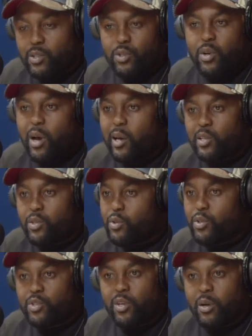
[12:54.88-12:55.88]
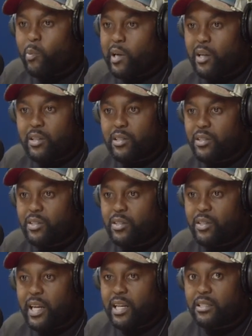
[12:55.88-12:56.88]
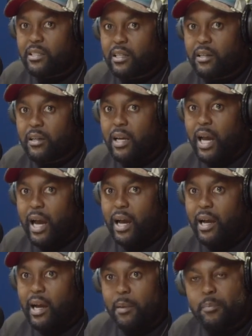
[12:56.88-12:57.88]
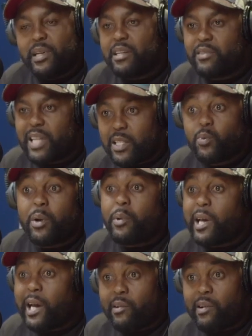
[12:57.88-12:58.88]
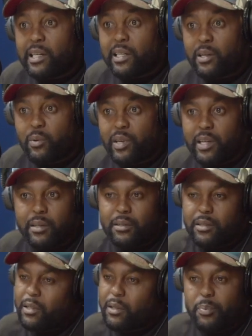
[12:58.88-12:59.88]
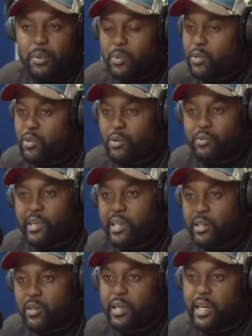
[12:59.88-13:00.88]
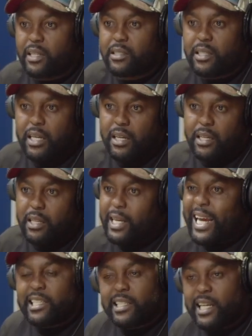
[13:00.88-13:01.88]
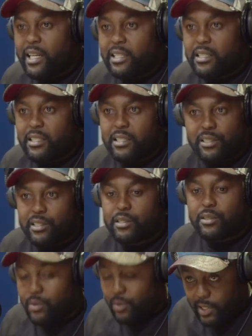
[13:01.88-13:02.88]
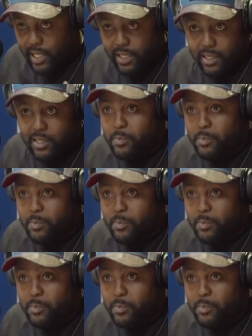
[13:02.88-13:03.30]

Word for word: do you know how to do your job well yes. you know mm-hmm. and uh, i believe that's where we are right now Very where, true. You know, people don't really look at mm. the nationality it's just can